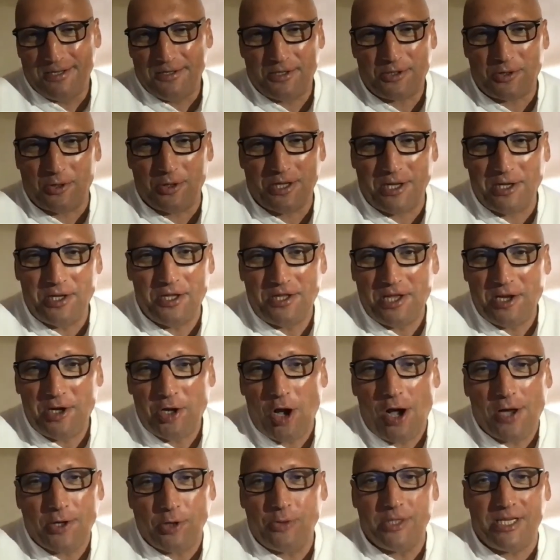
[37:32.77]
So they
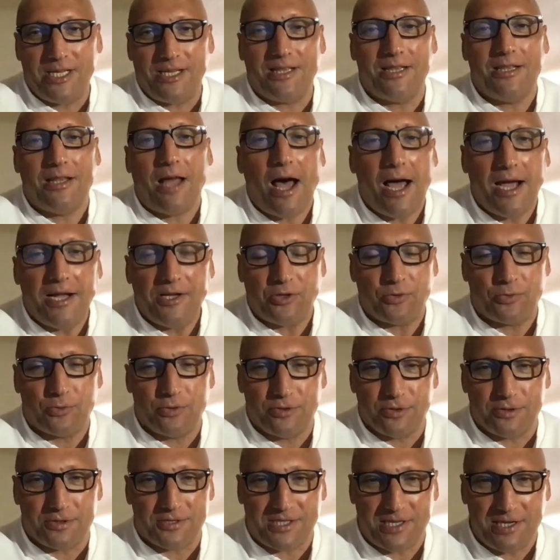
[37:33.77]
not only lied through
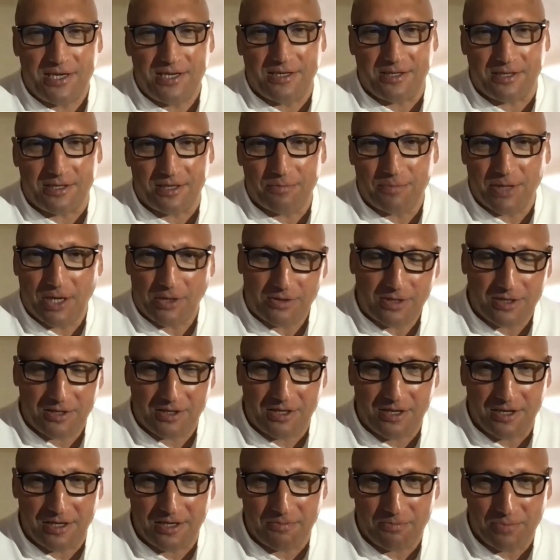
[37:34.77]
their teeth about the
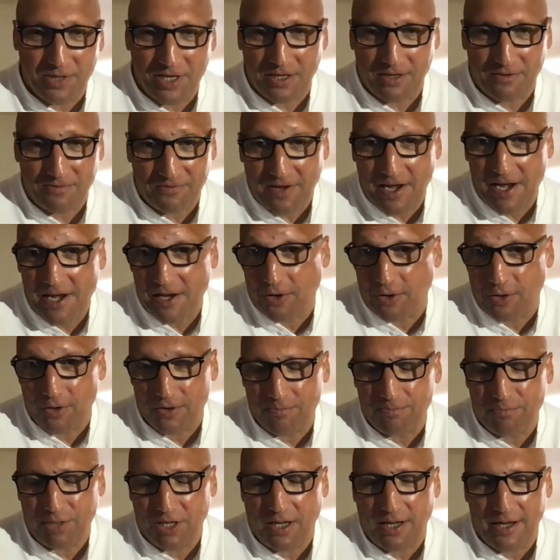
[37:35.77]
thing being fake or
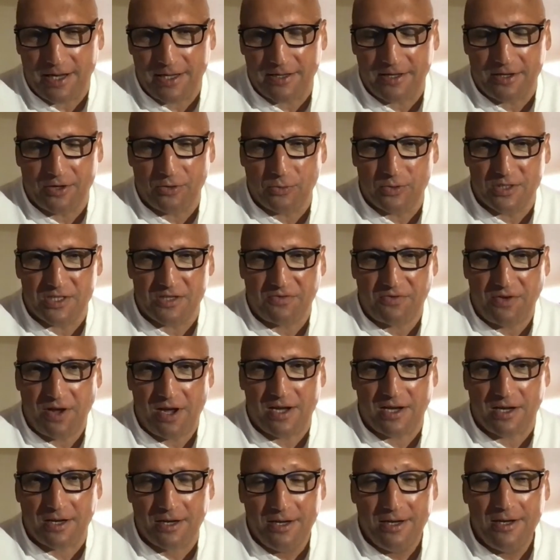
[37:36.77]
implying that it was
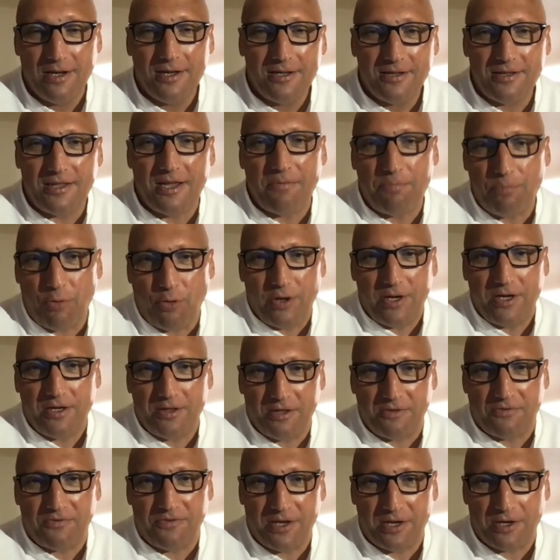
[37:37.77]
fake, they pointed
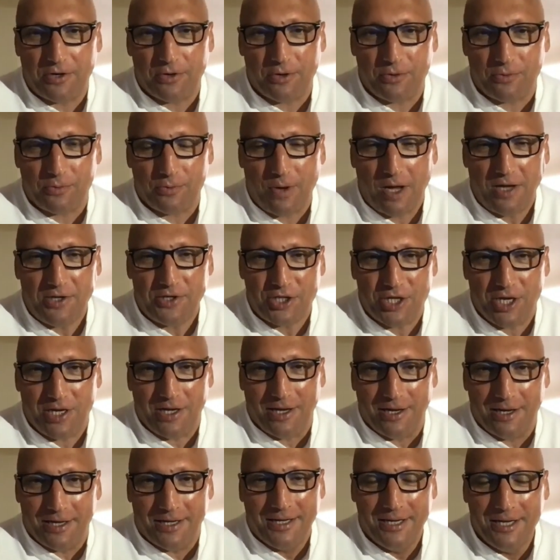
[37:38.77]
the finger at
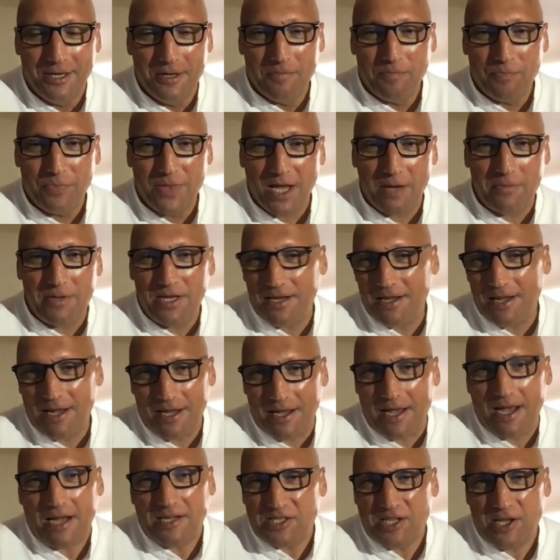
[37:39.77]
Russia. I mean,
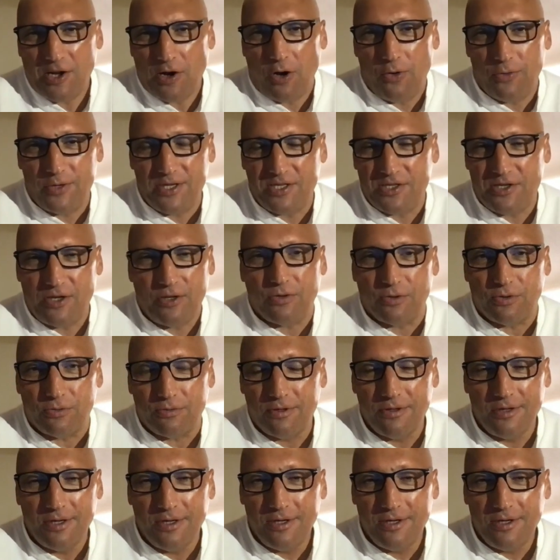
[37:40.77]
as they always do.